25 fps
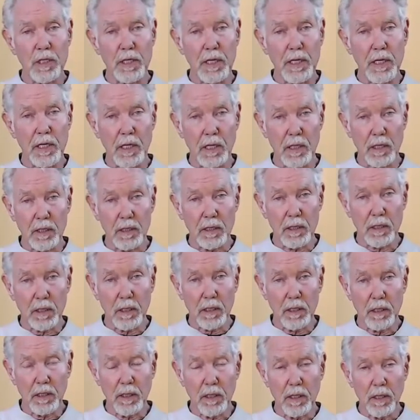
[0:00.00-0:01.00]
knees.
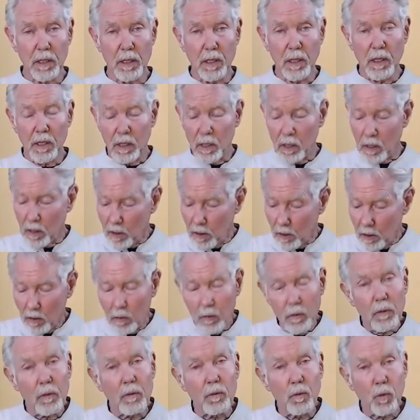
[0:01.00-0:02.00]

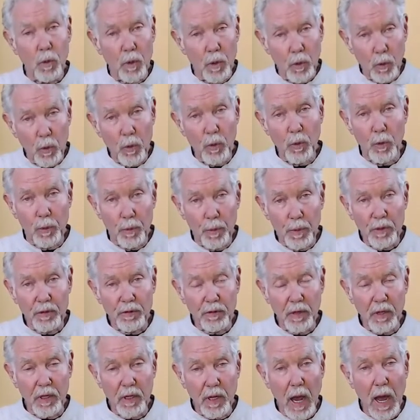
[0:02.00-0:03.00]
We would be
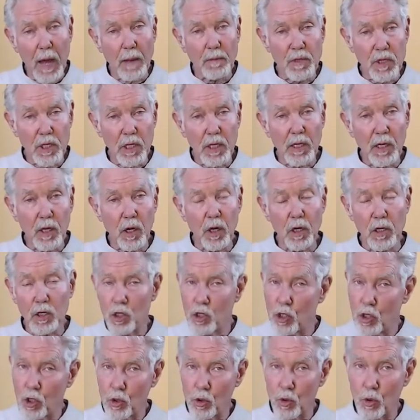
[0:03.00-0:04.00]
sitting, I'm sitting on a
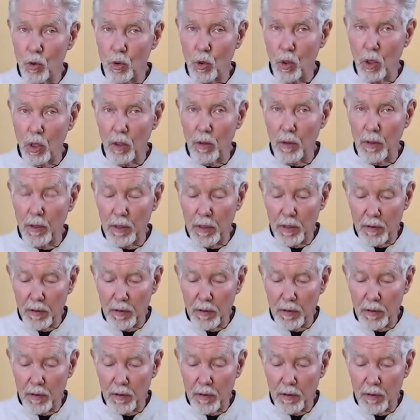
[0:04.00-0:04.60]
stool.